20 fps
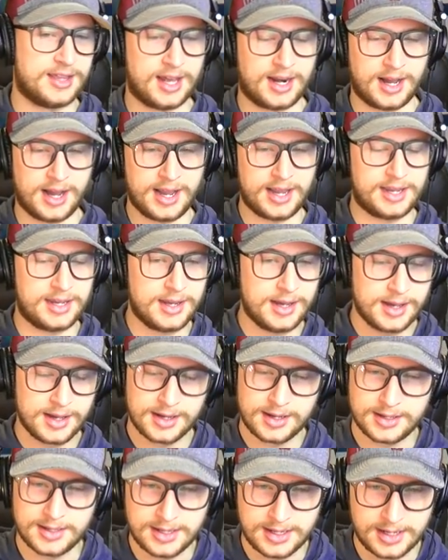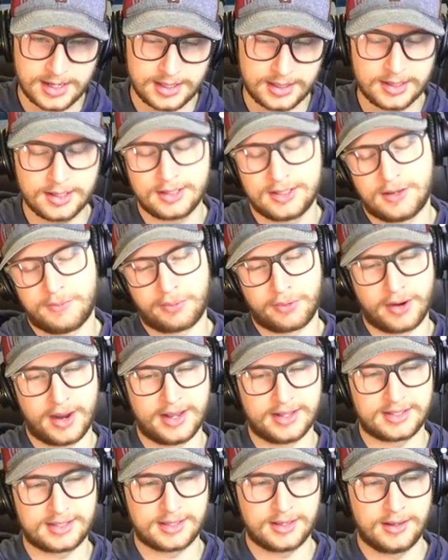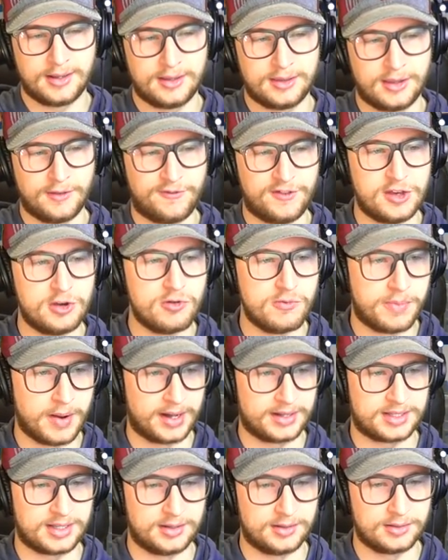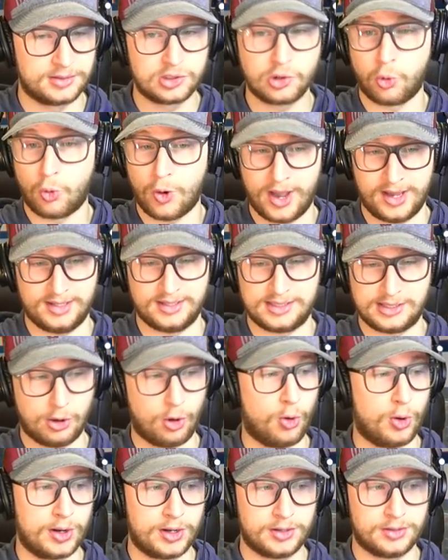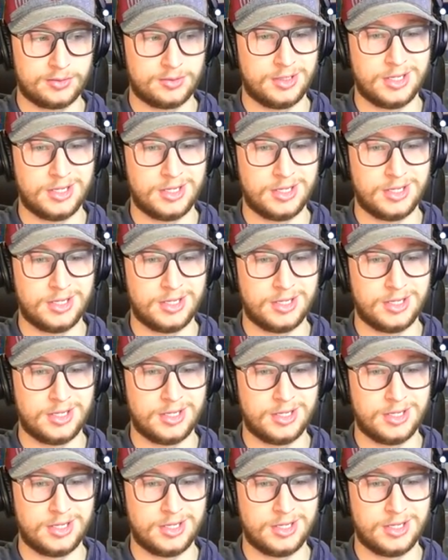that I need to press the view button twice. Or